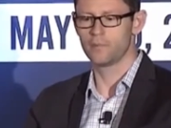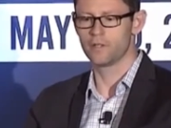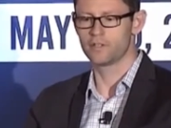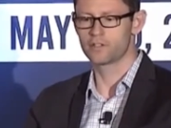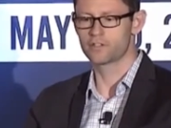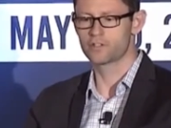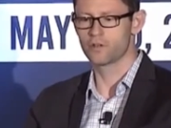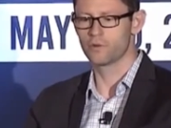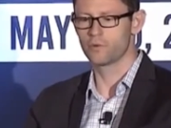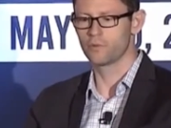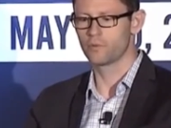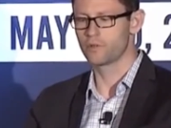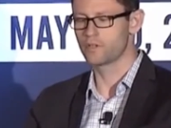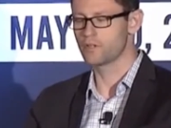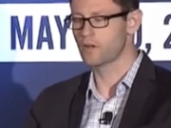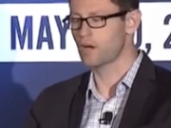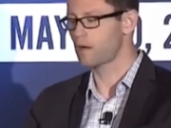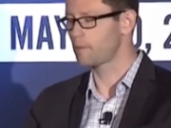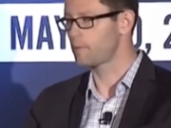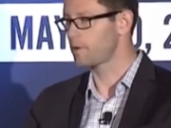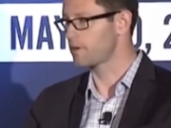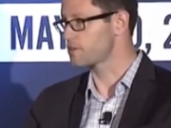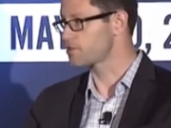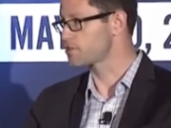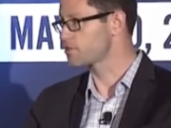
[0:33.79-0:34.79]
And so we
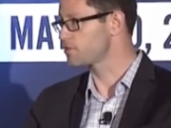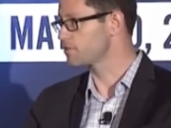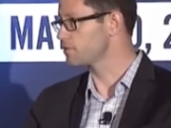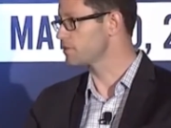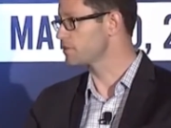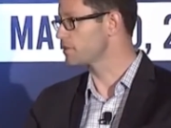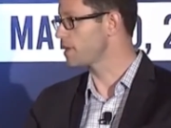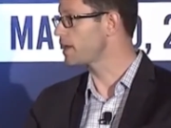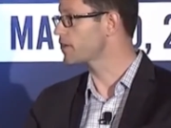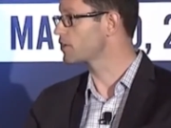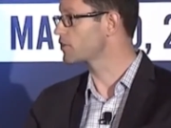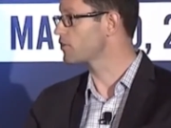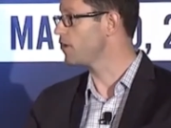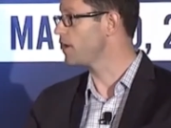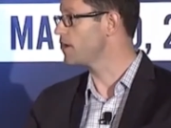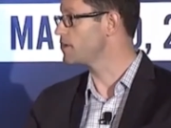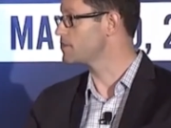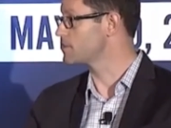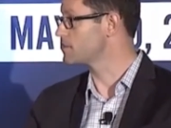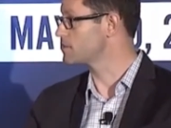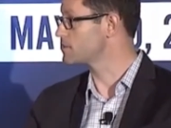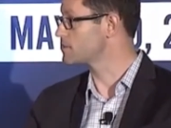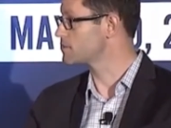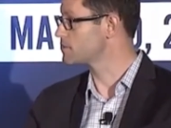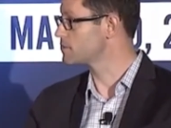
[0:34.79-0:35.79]
talk about a student debt
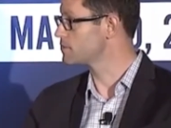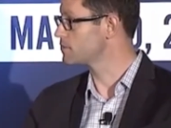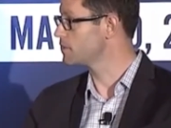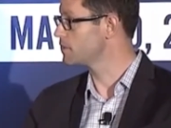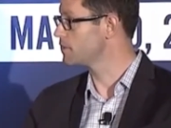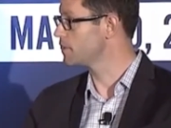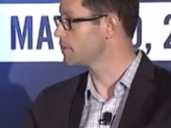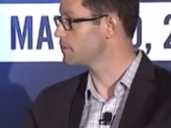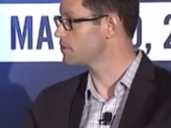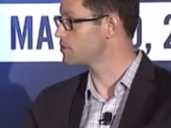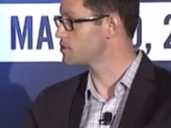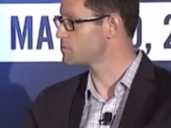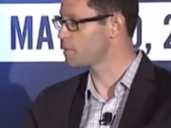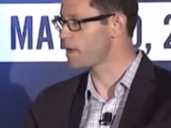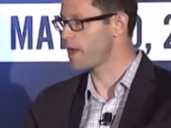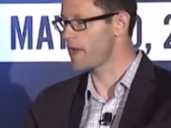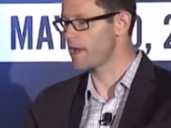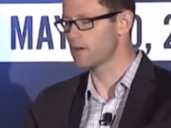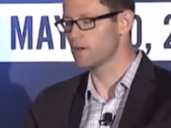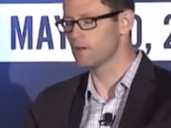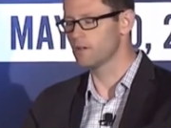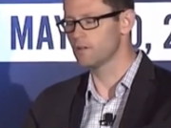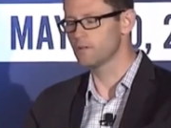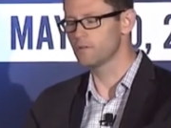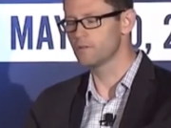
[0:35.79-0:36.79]
crisis in this
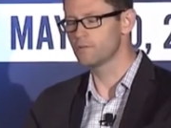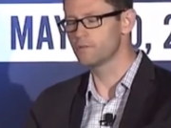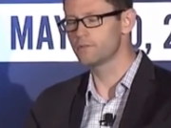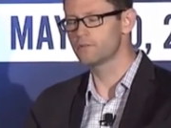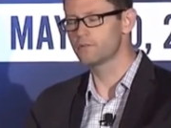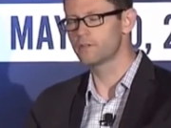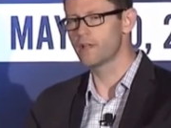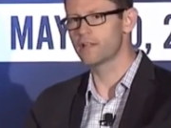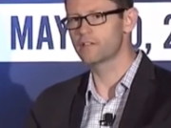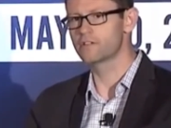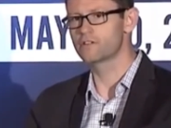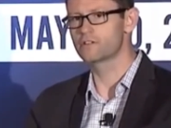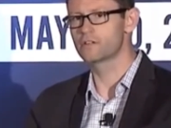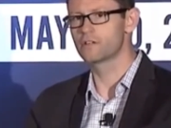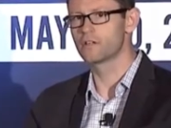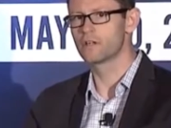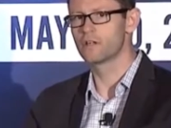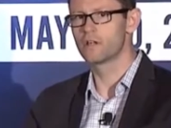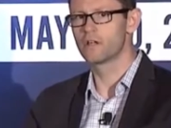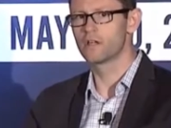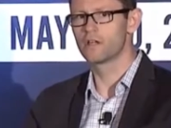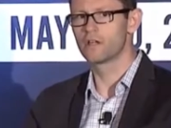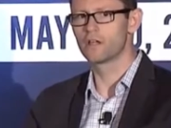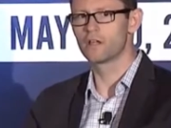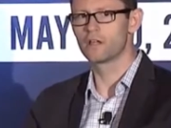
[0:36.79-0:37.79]
panel. That's,
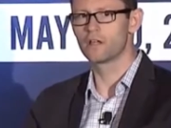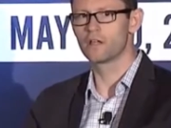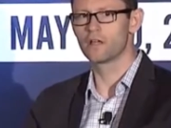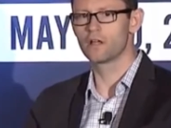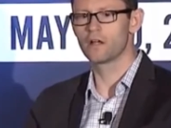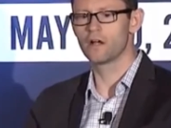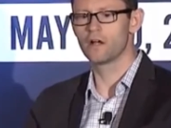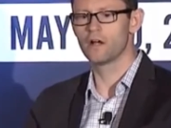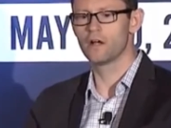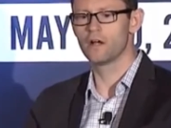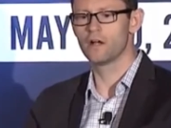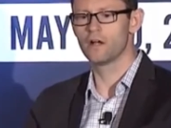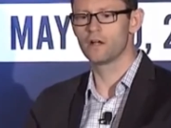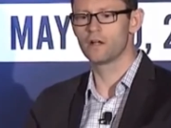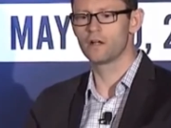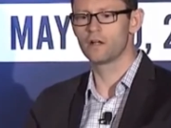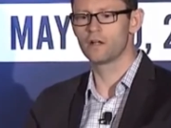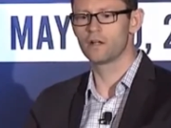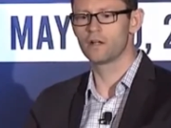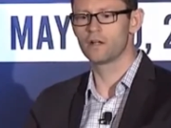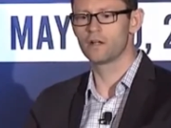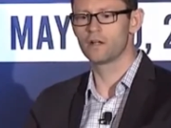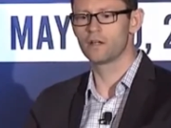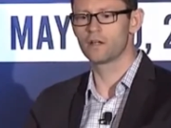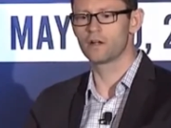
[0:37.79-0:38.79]

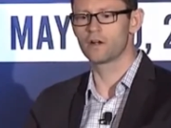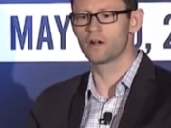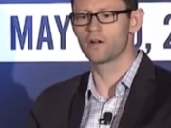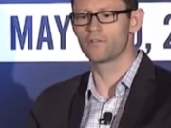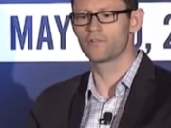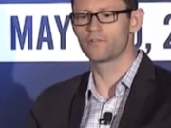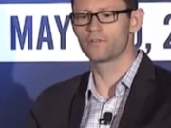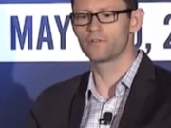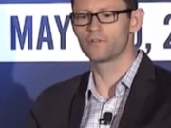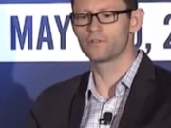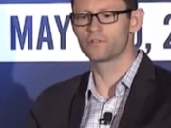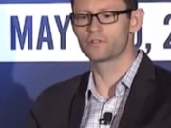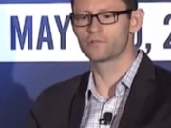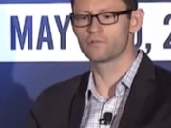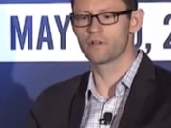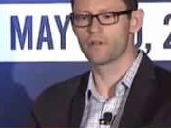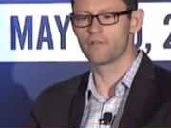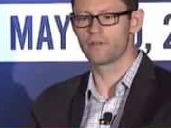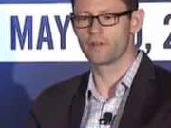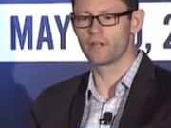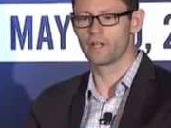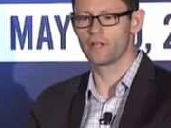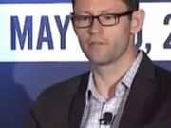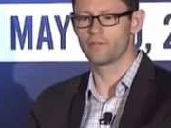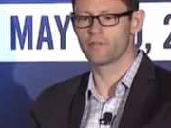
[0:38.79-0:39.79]
in our view,
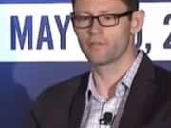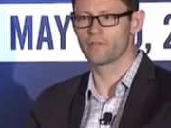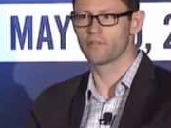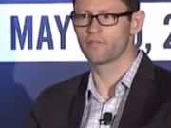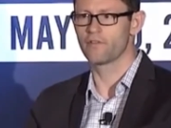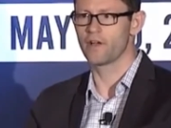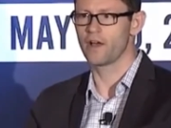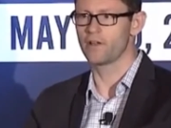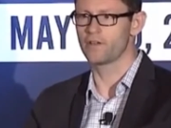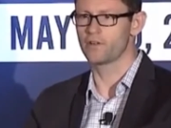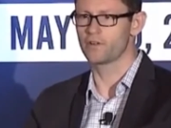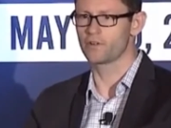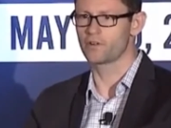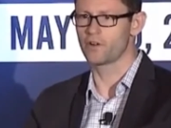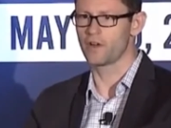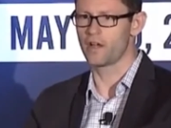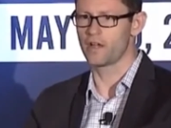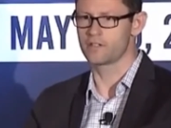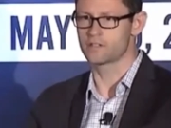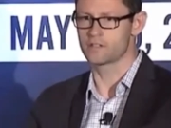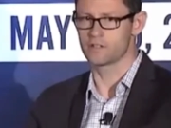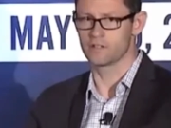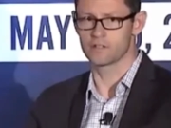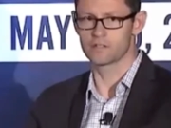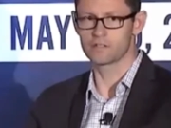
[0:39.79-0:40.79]
derivative of a value
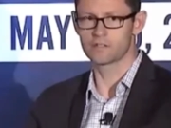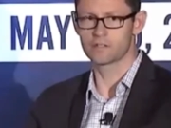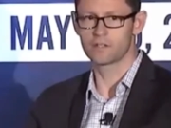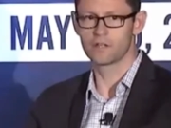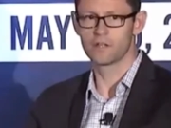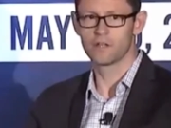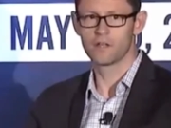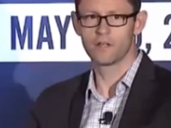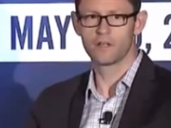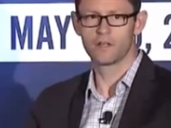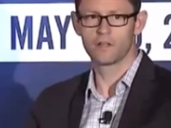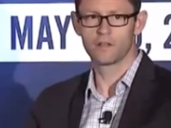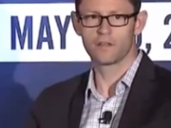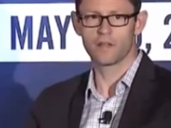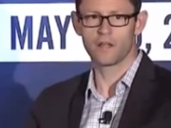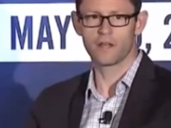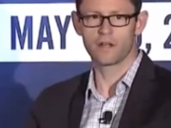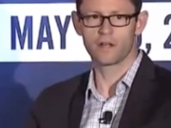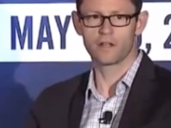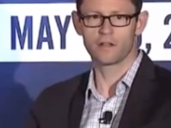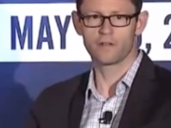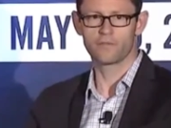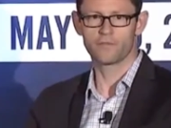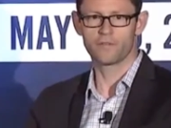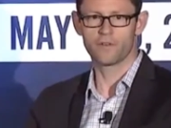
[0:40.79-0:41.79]
crisis.
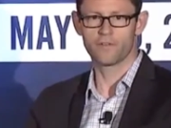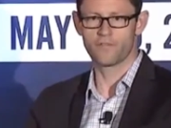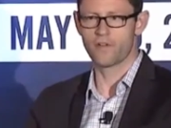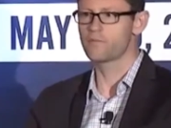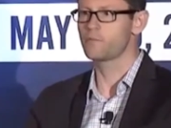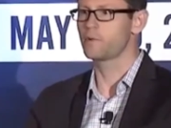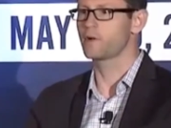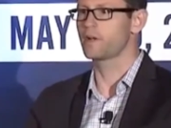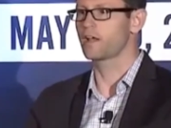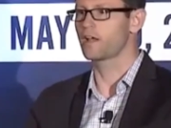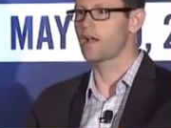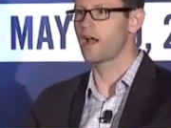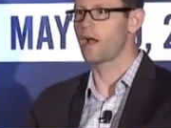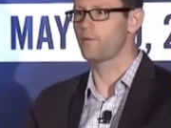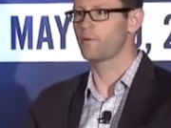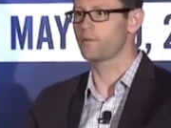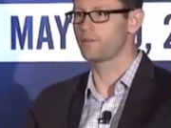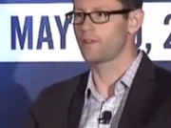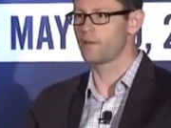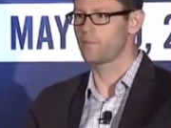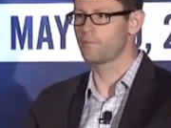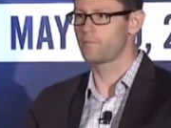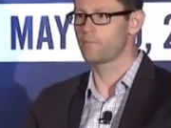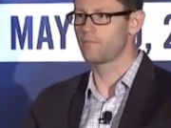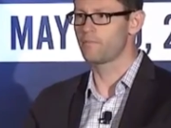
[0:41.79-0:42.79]
That if everybody got
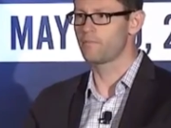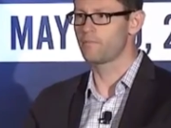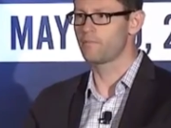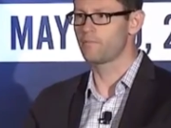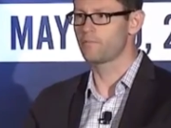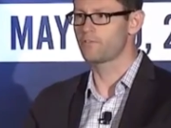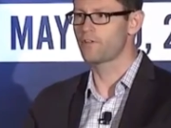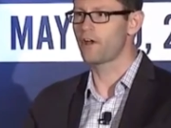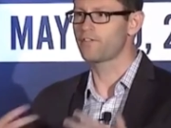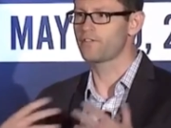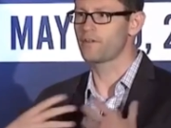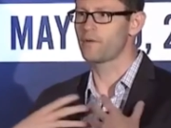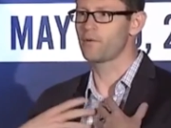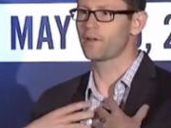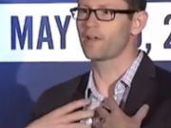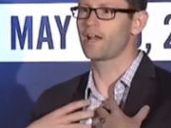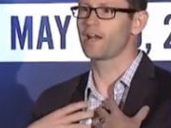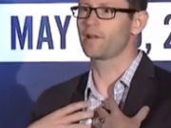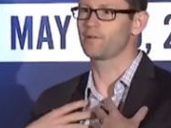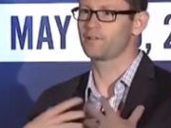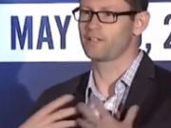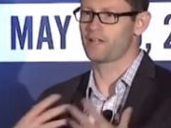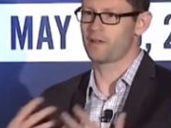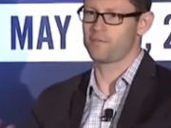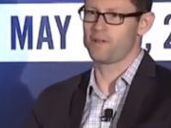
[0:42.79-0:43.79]
what they thought they were
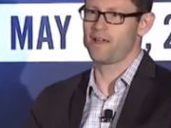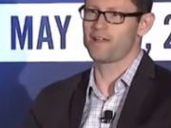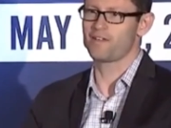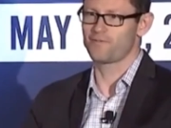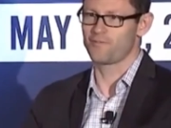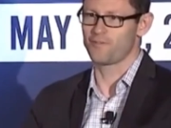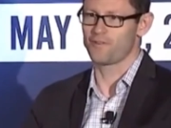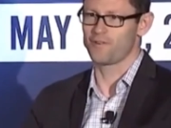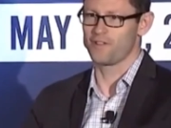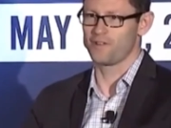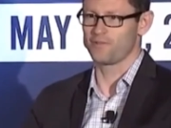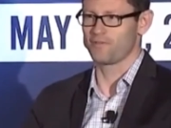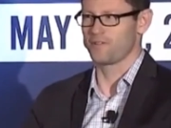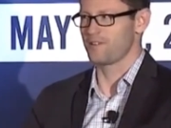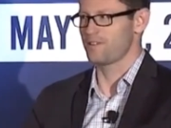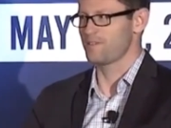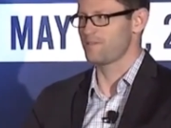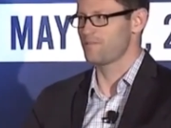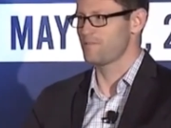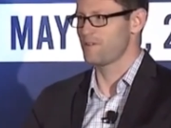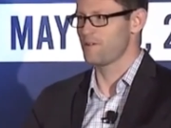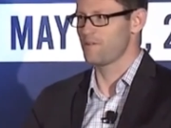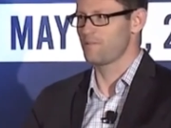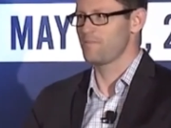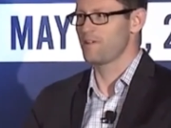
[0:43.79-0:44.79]
getting, what they paid for, they
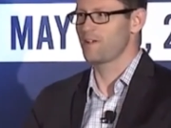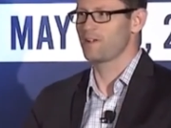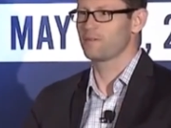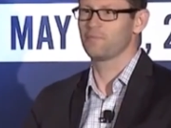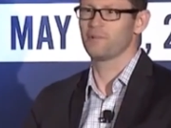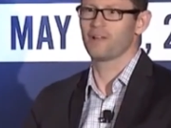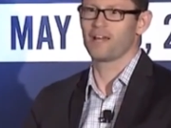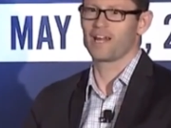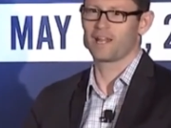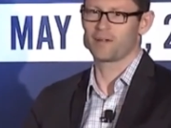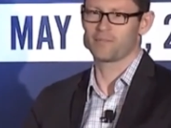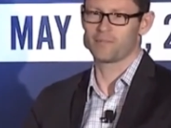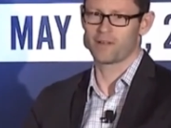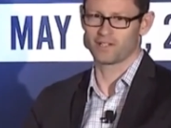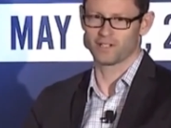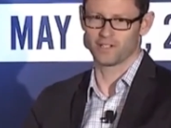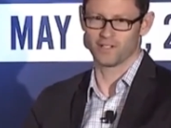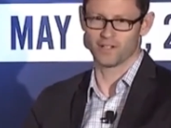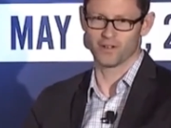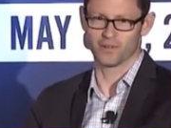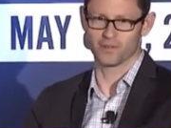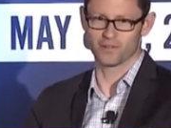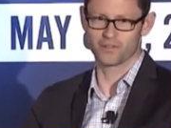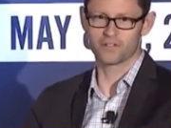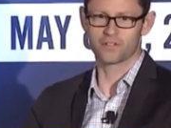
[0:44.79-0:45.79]
wouldn't be complaining about
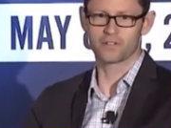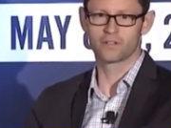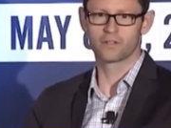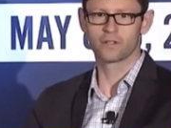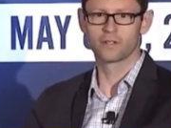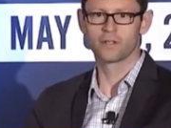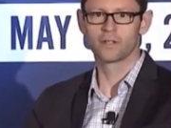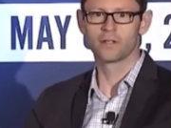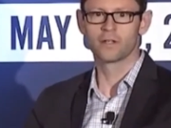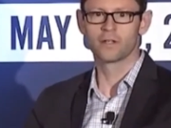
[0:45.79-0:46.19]
the loans.